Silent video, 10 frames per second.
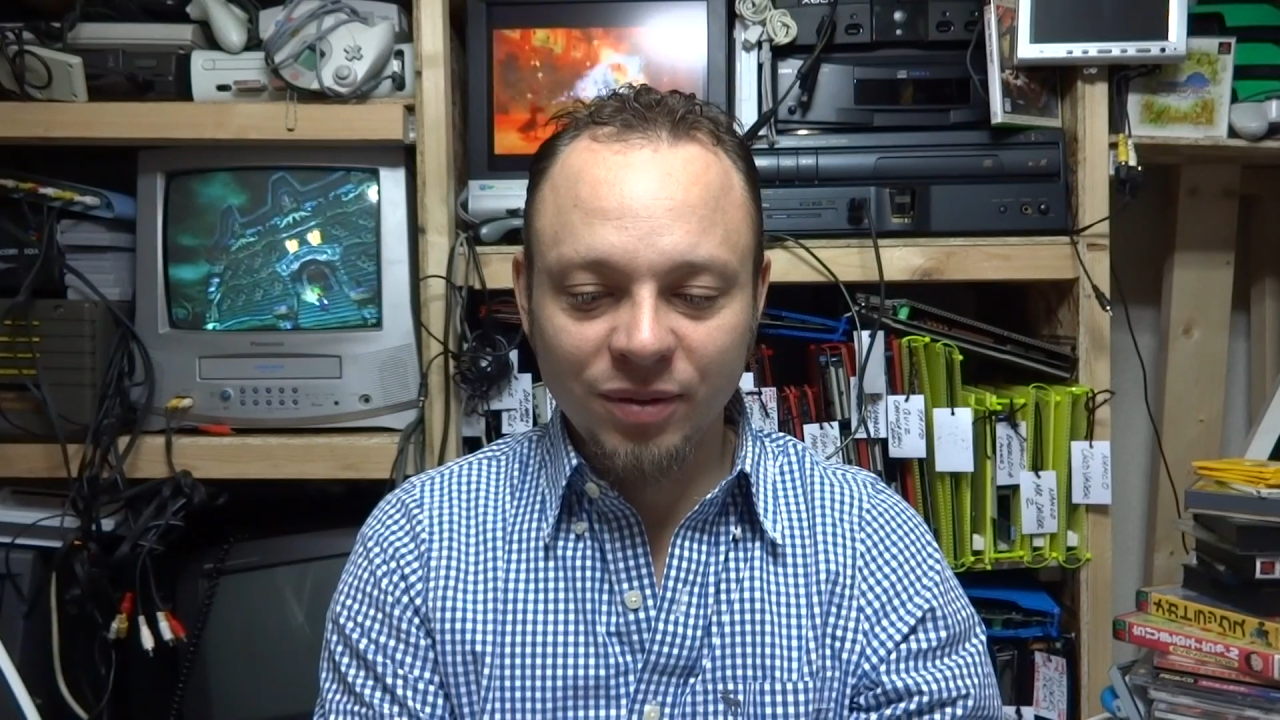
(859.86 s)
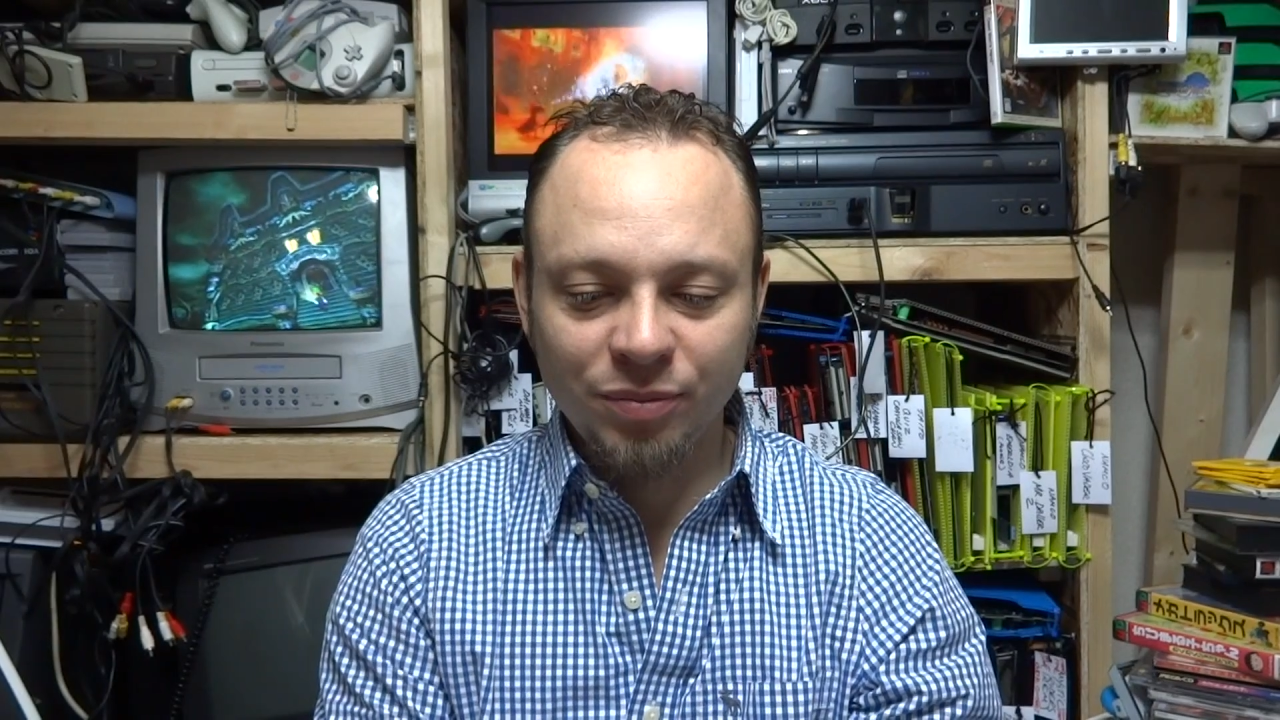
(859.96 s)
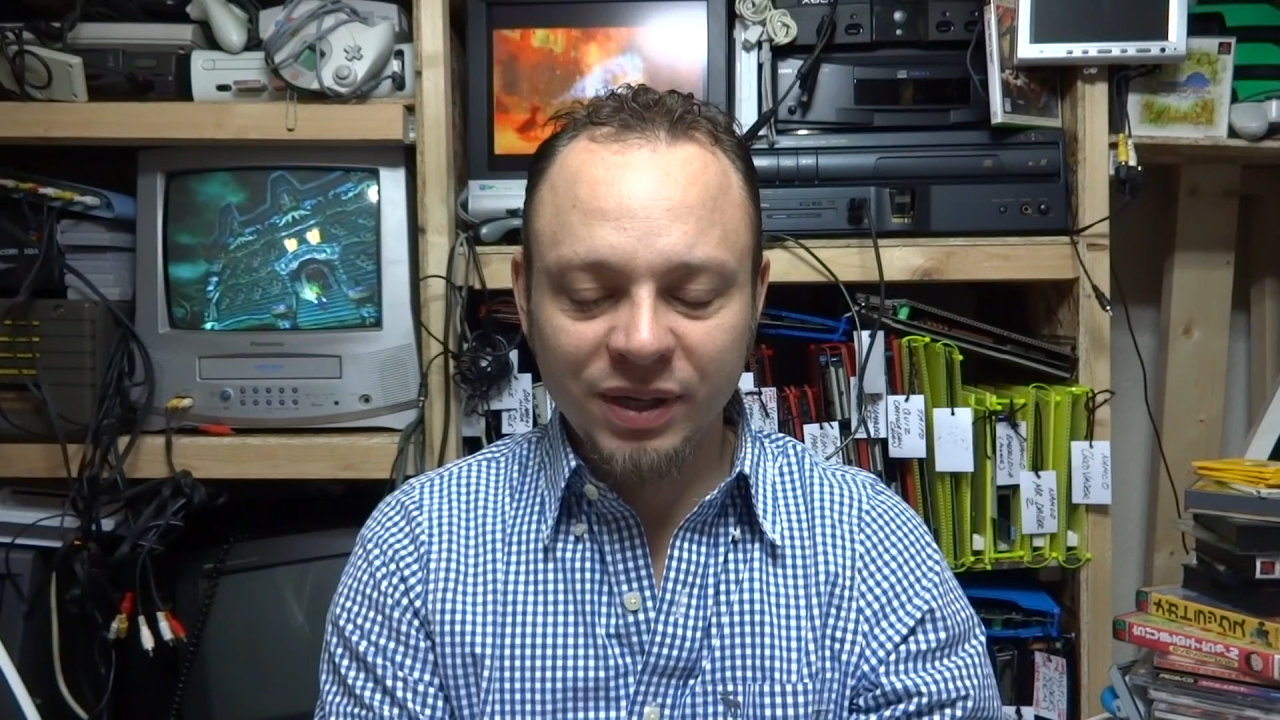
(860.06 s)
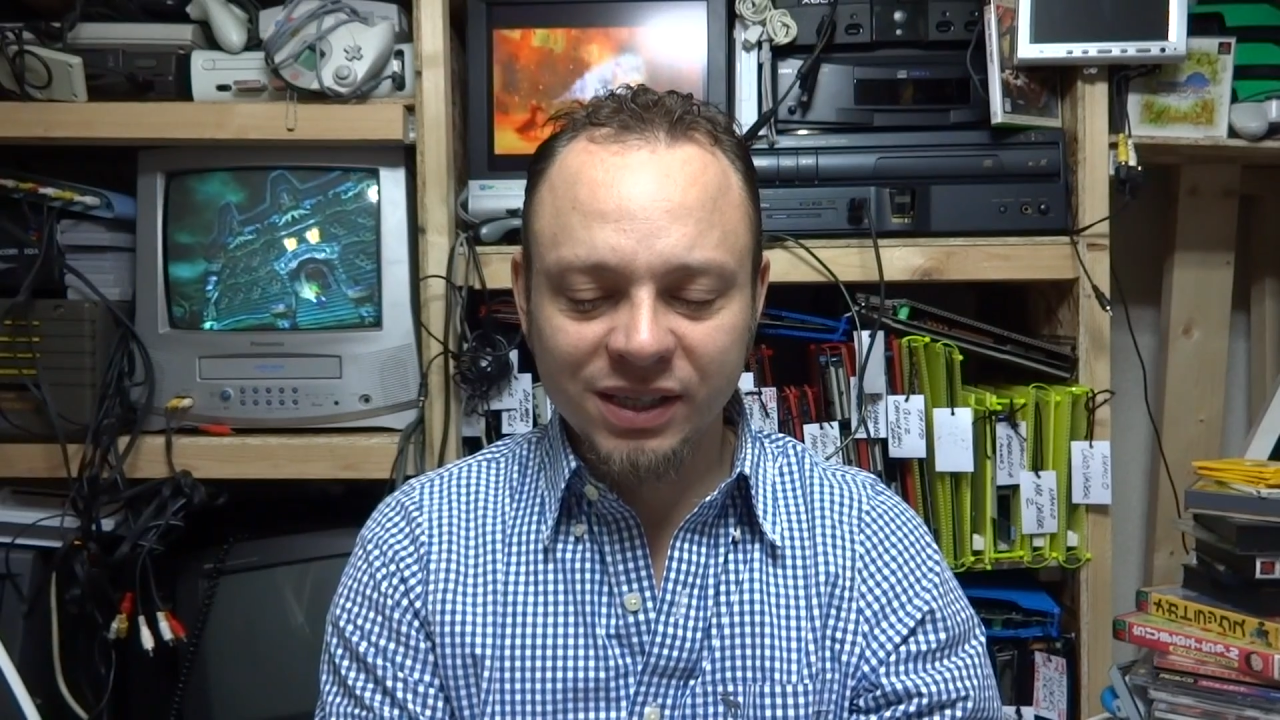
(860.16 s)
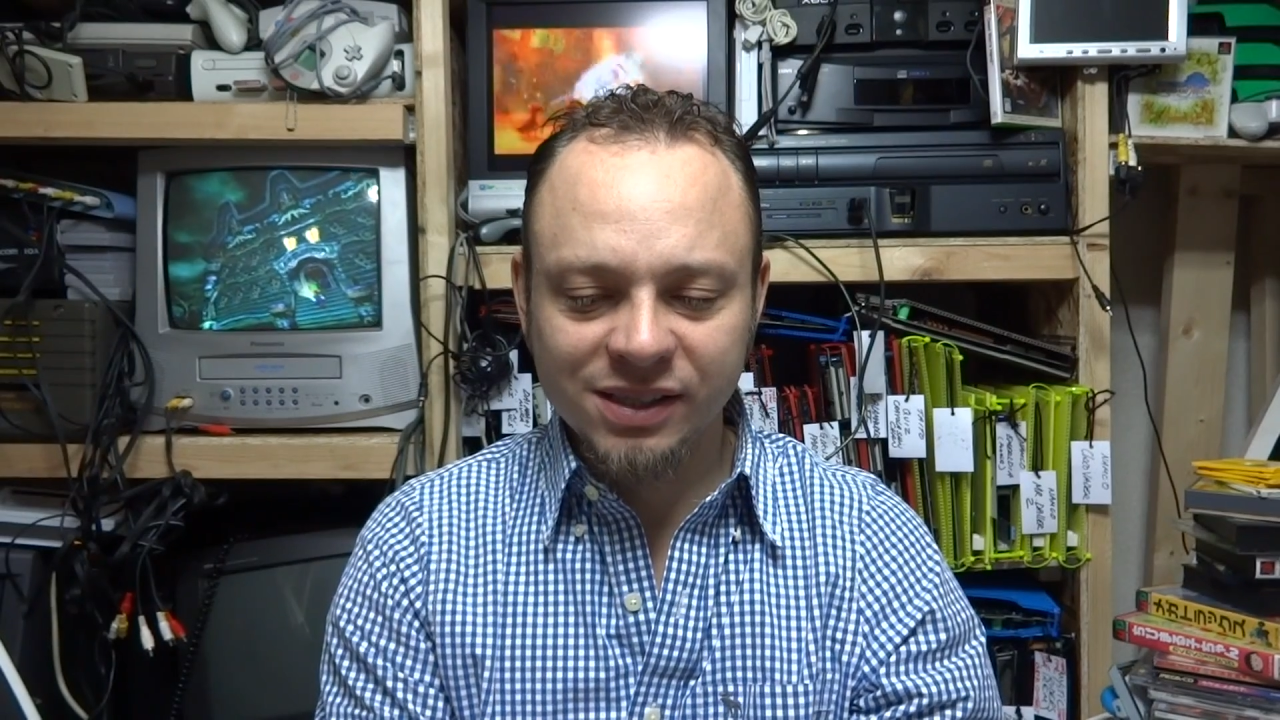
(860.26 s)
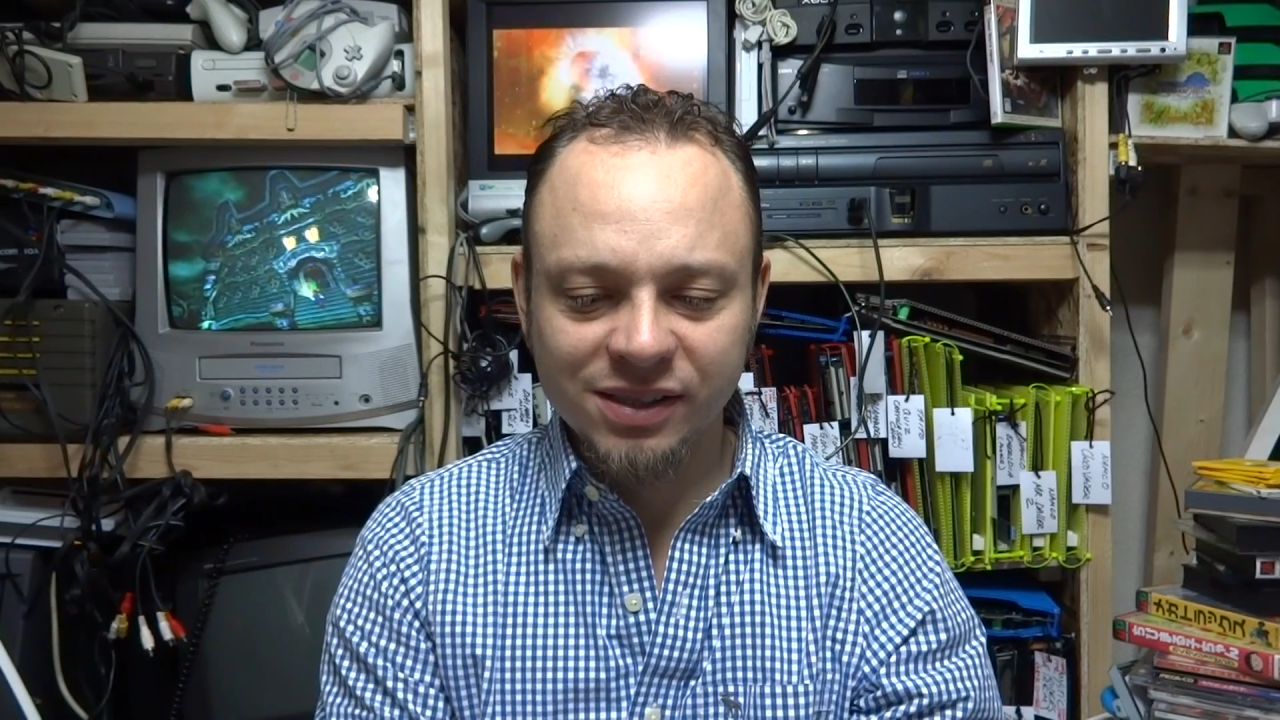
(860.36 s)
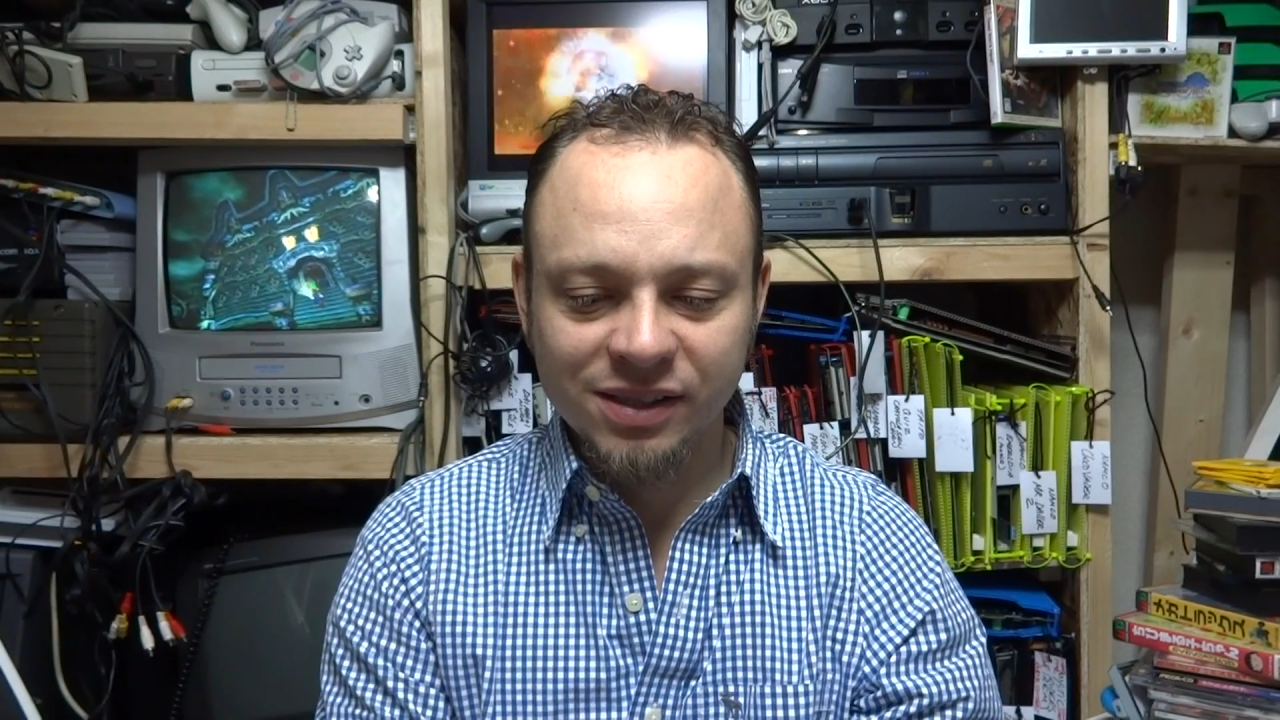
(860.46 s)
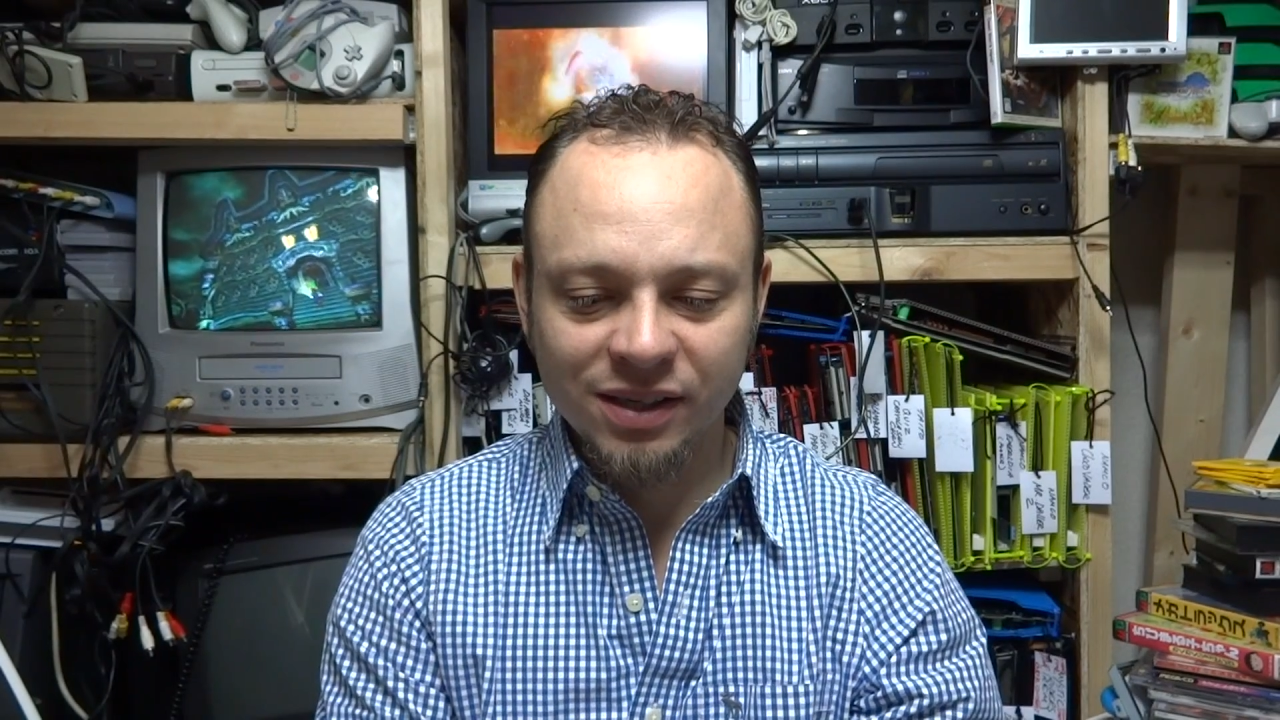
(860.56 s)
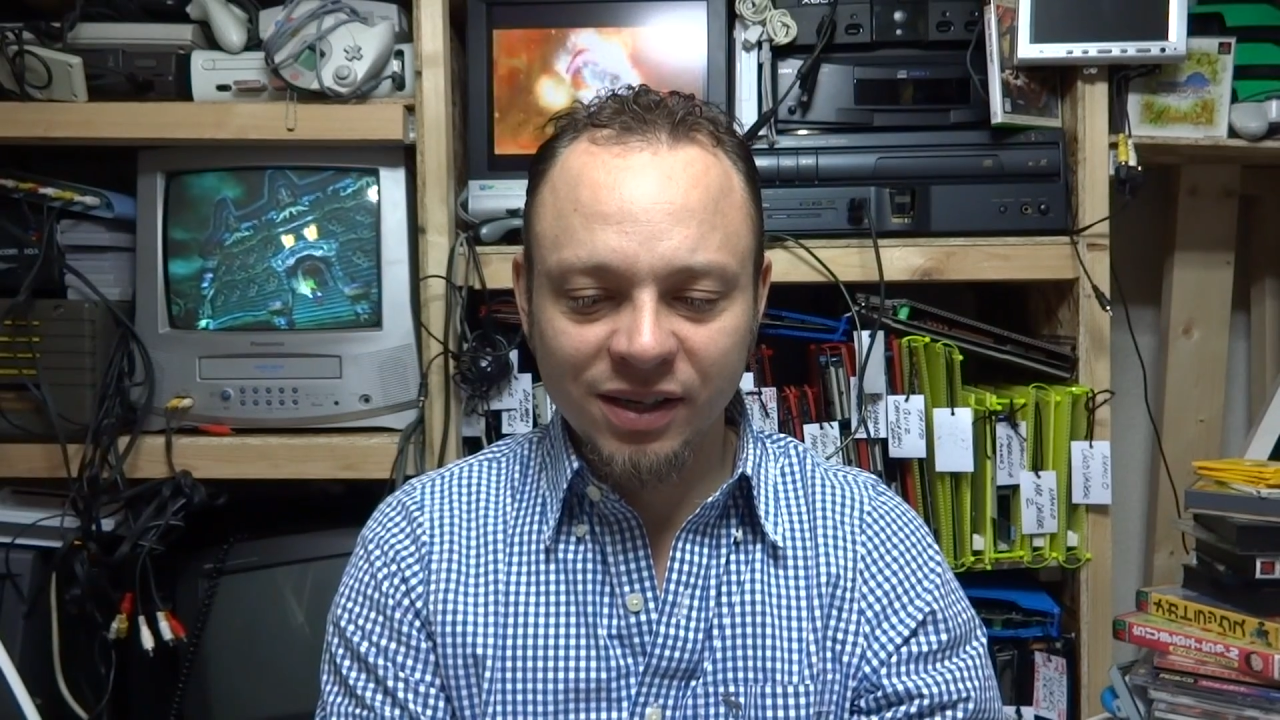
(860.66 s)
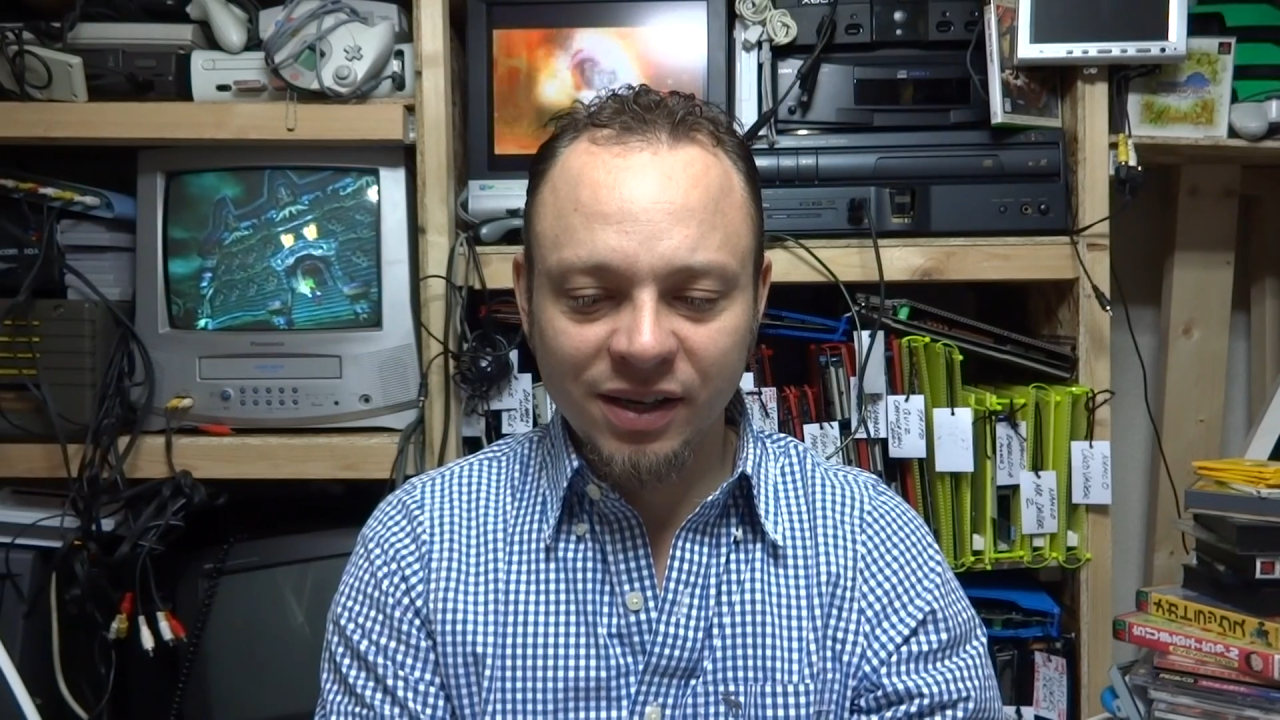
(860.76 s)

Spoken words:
But